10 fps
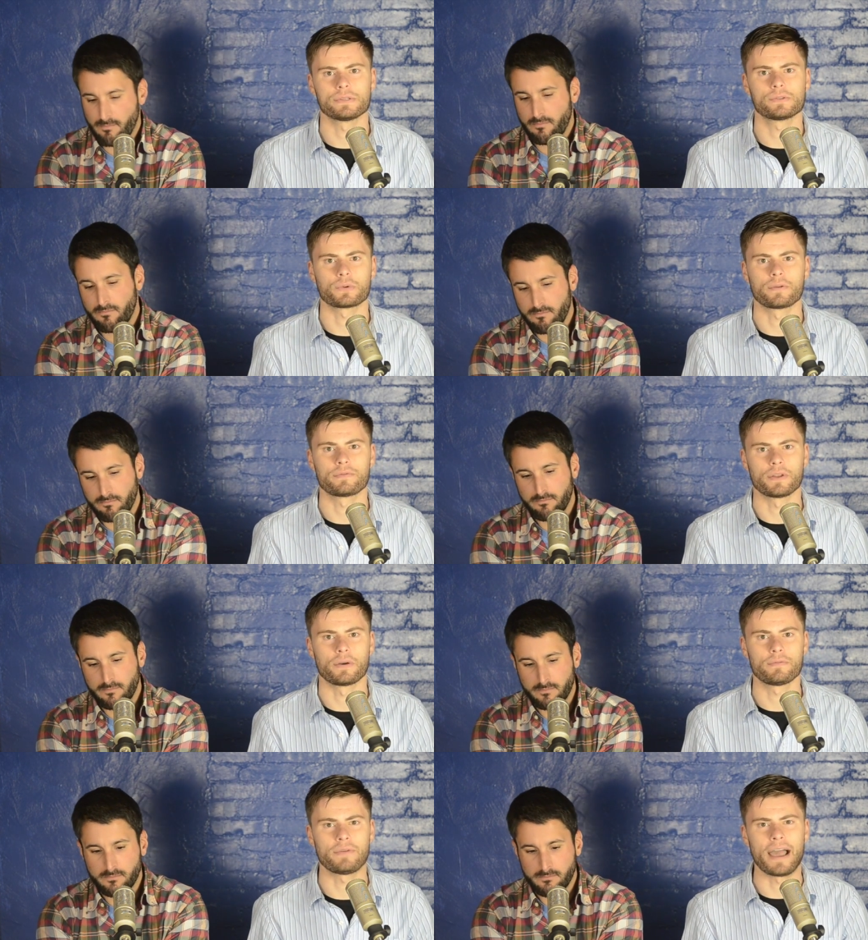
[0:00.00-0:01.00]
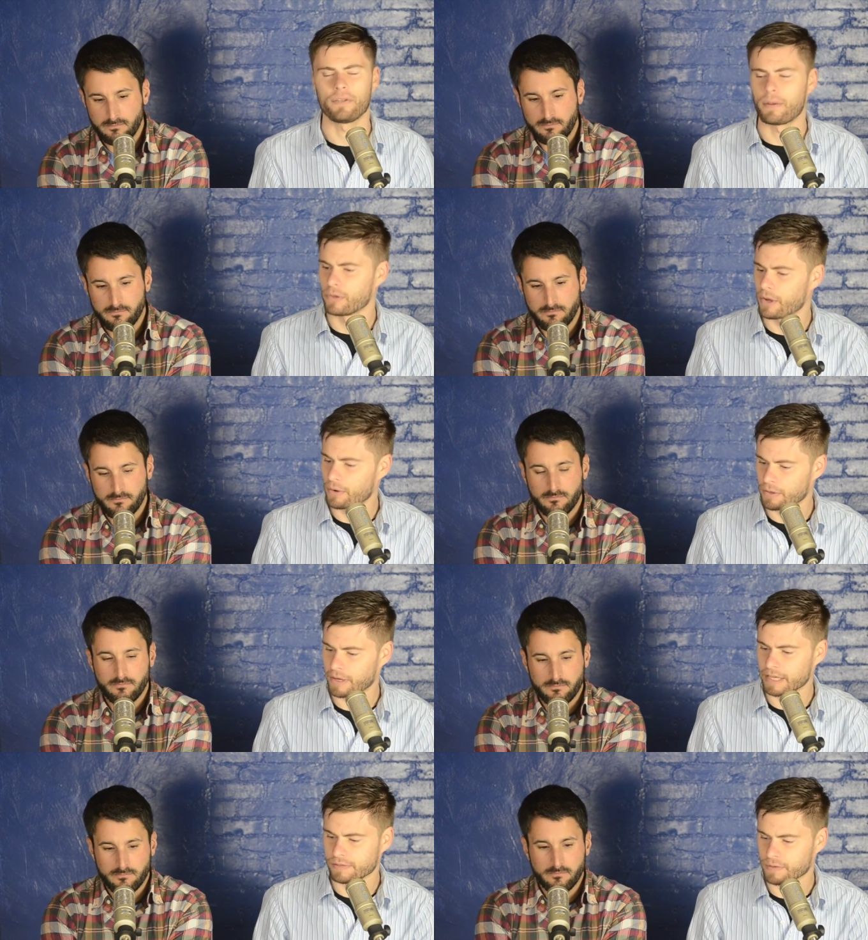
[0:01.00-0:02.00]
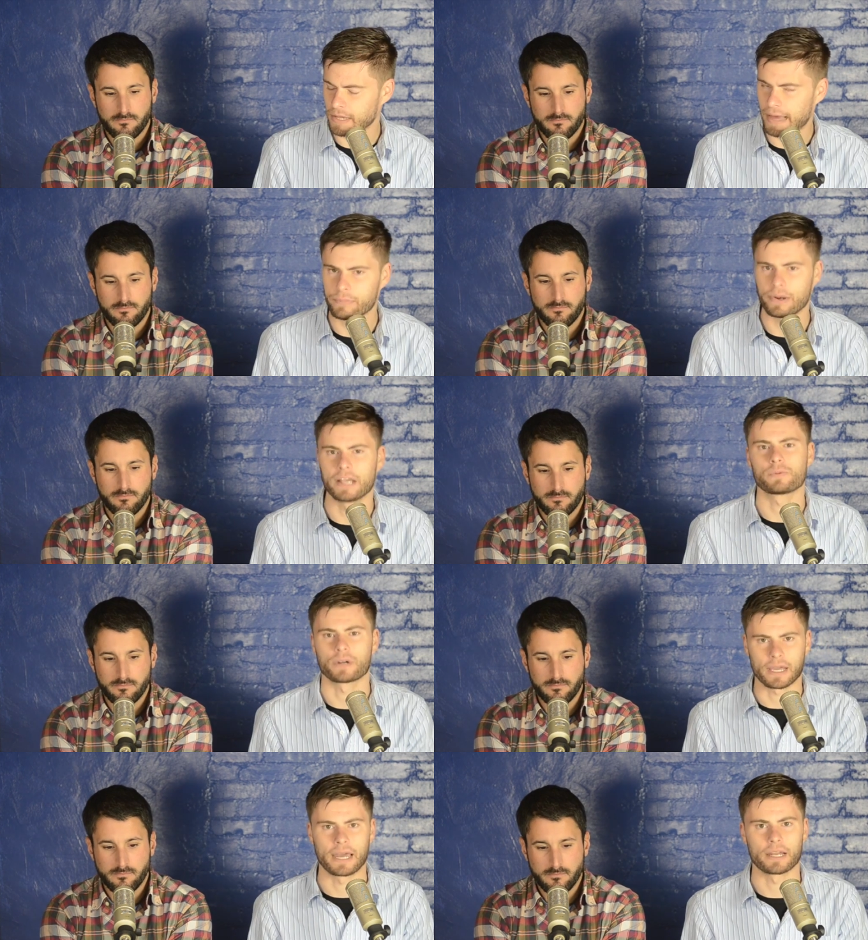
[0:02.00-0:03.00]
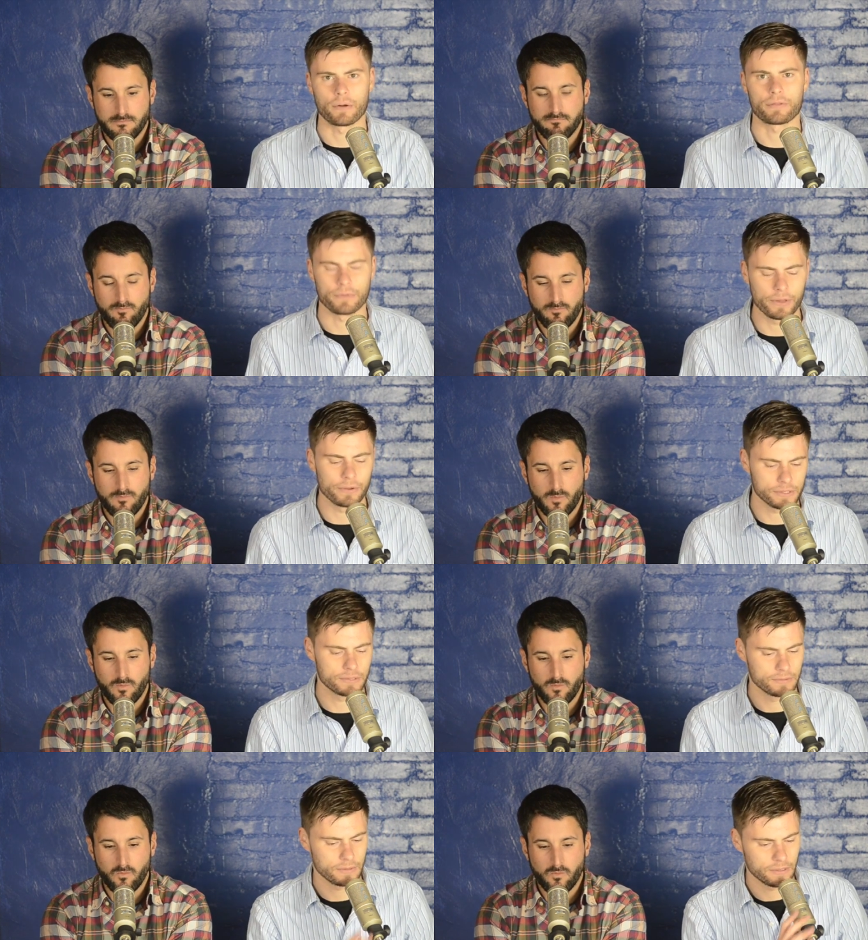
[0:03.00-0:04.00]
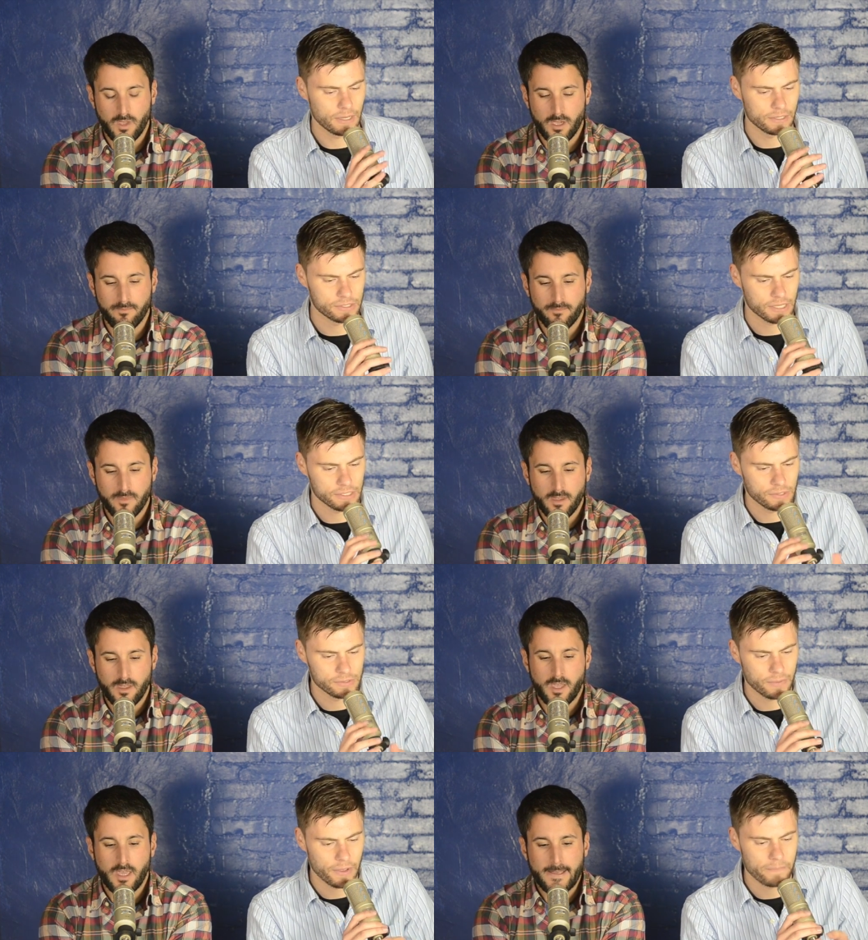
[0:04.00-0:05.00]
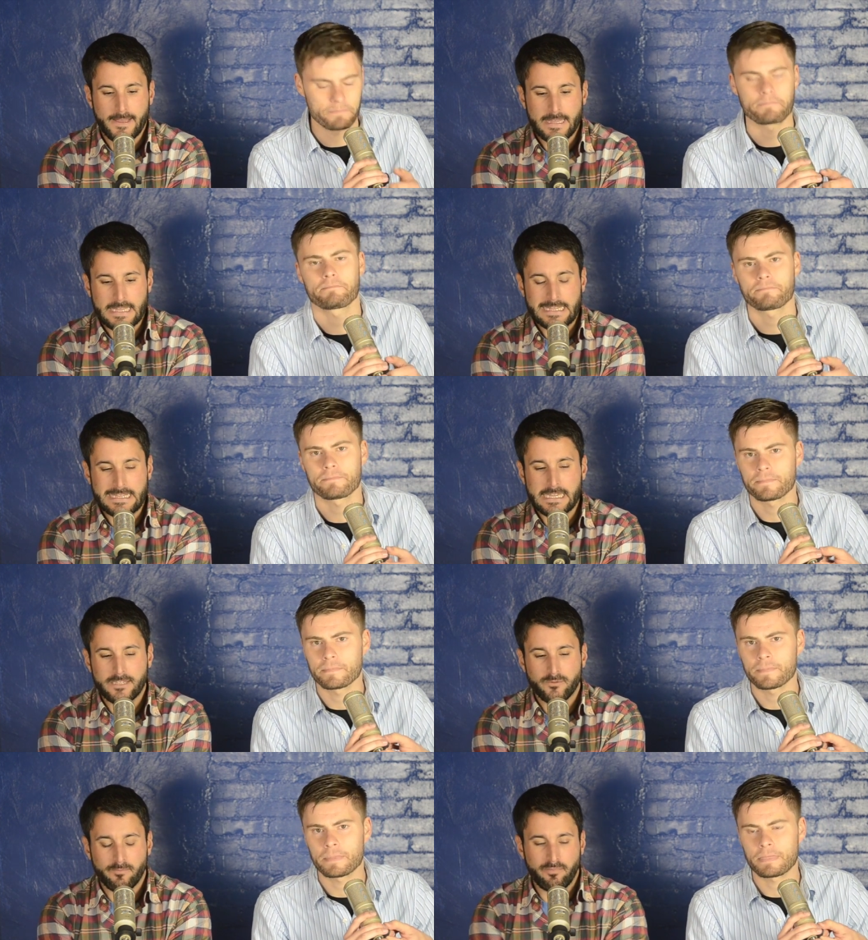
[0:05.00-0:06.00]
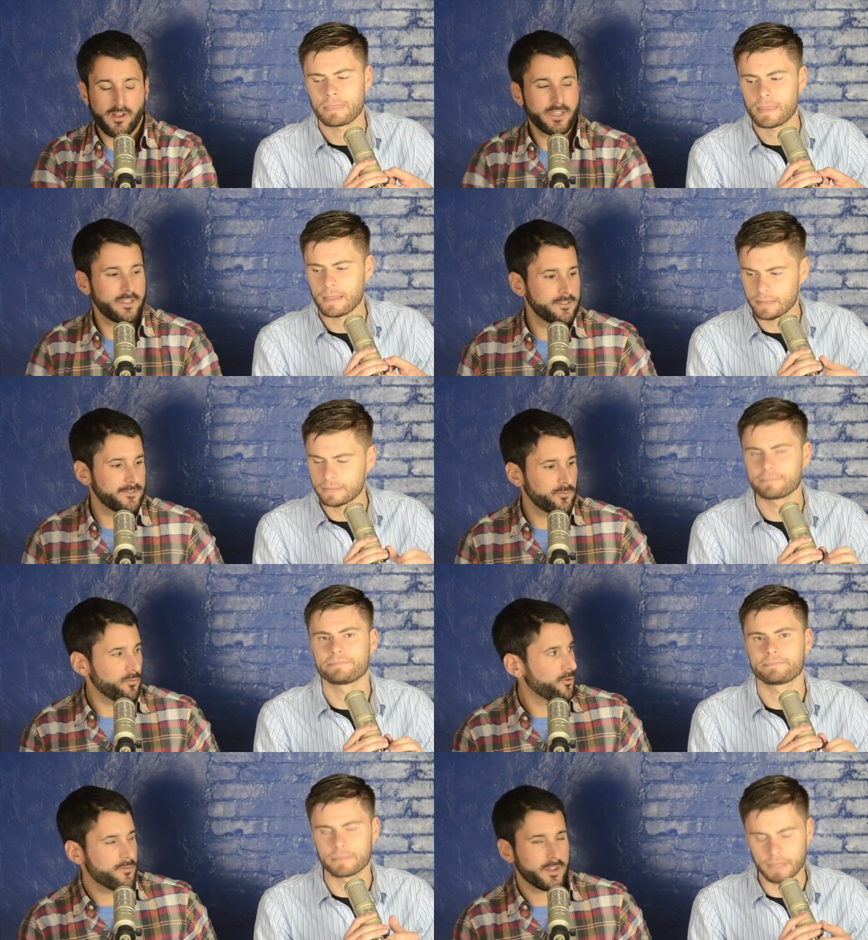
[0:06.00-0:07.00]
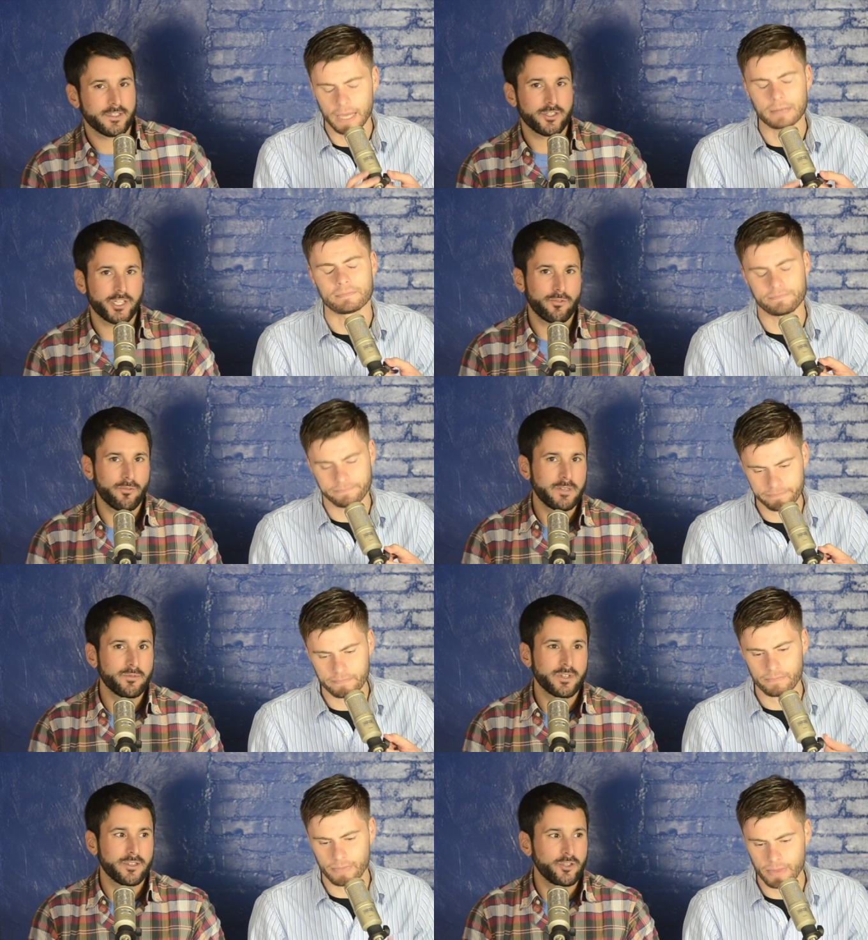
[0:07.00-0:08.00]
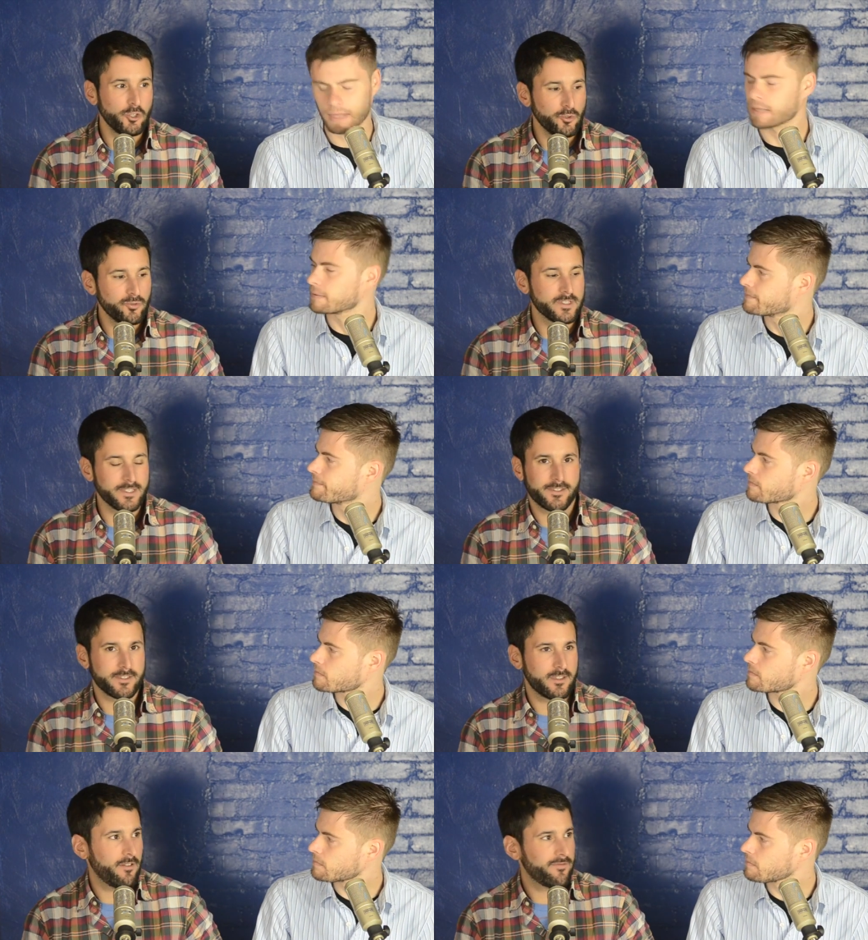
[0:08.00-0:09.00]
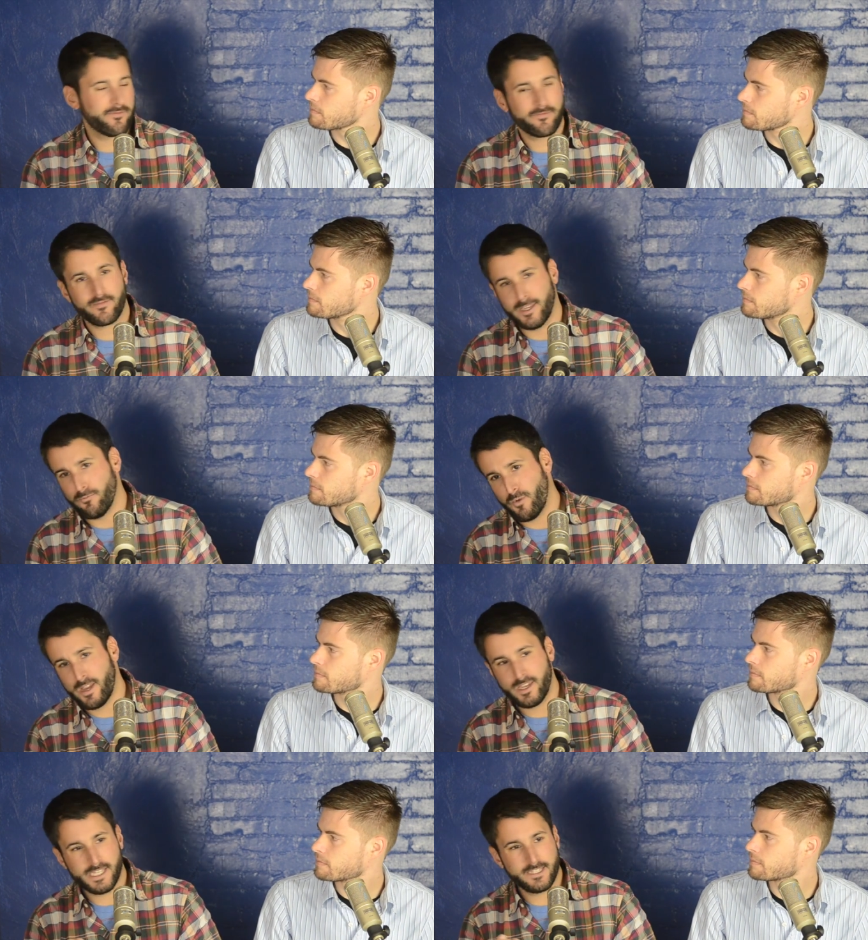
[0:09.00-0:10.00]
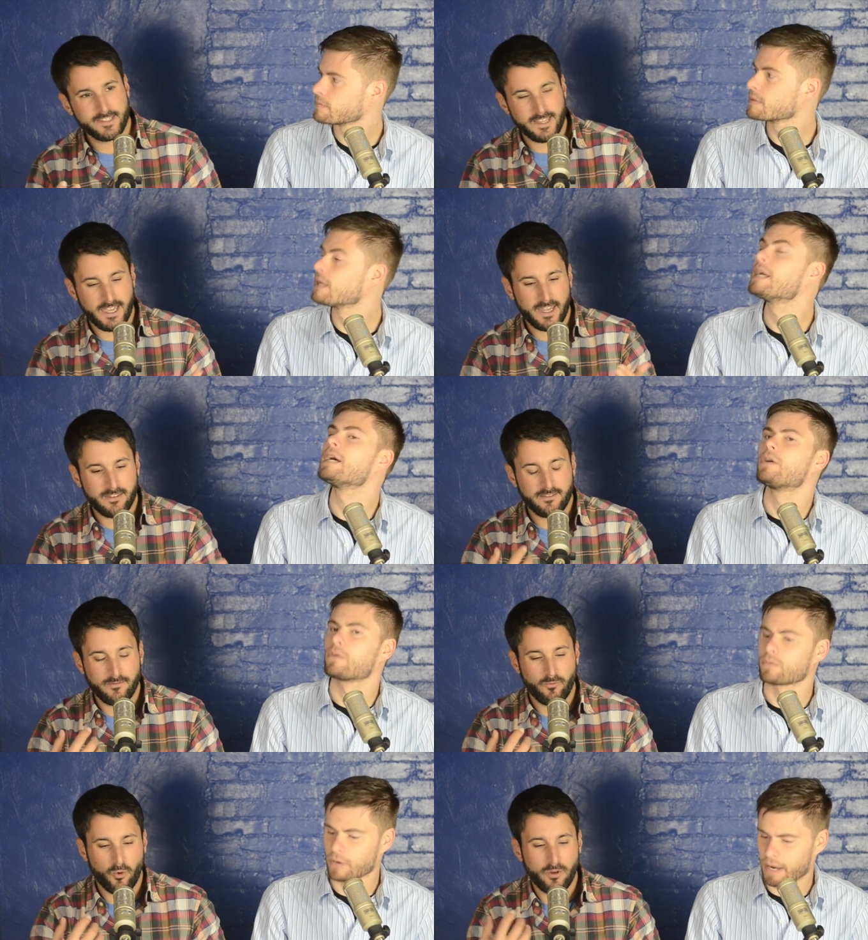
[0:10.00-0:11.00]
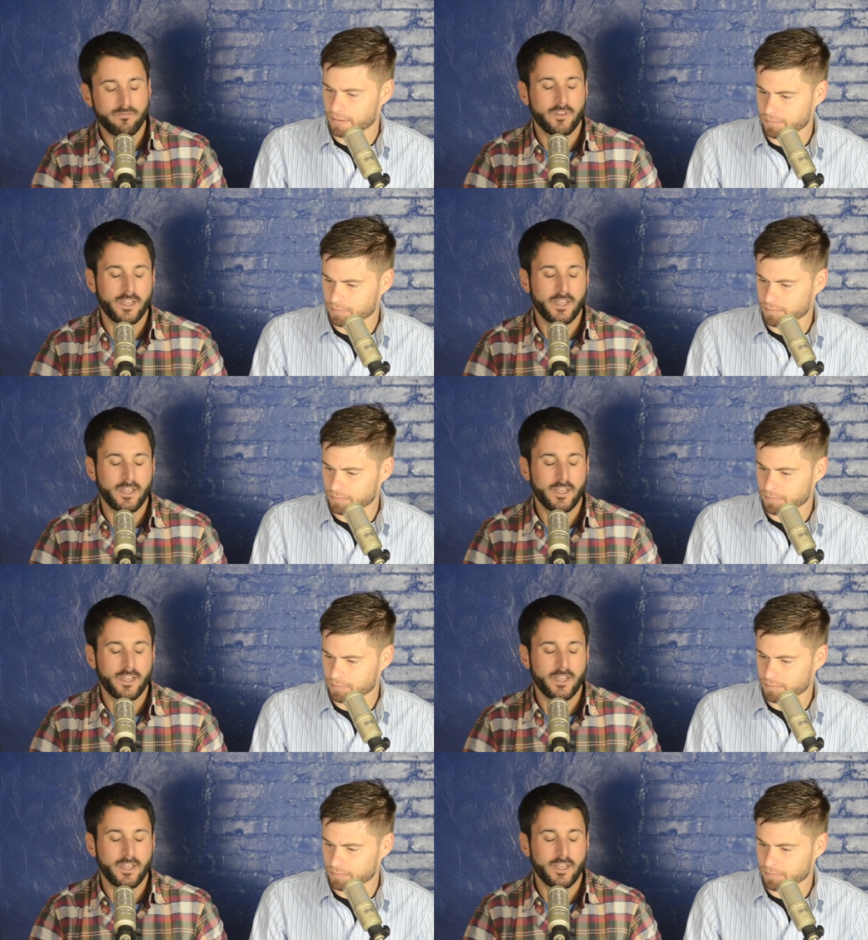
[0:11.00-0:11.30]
Speaker 1: and sort of, you know, file upload in the case of Collab Press. We're going to kind of go through those and, and, yeah. discuss those a bit.
Speaker 2: The thing is with plugins and with WordPress yeah. in general, people can use this stuff in ways that weren't right.